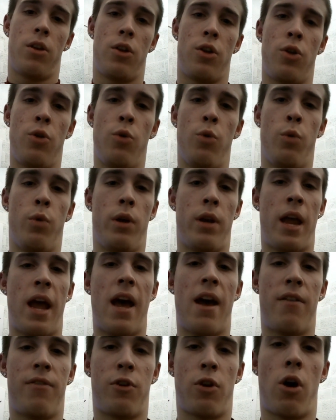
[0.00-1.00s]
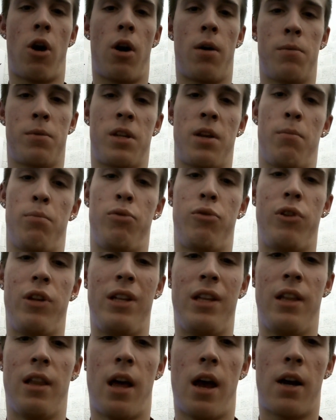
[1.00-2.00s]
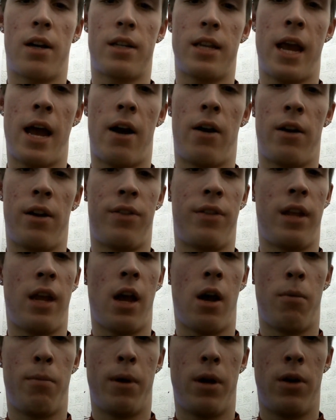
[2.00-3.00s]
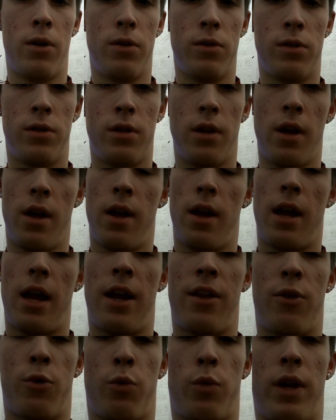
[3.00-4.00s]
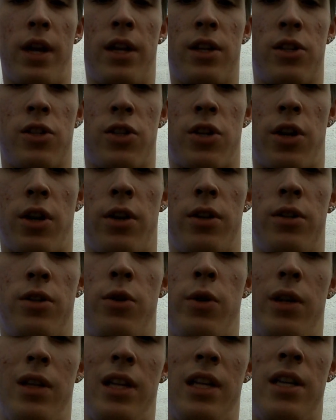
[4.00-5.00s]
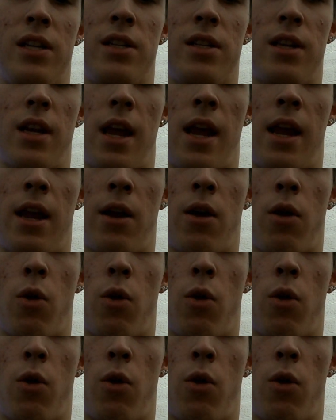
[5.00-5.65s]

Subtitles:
you would have your arms completely locked out at the elbows and the rings turned to at least a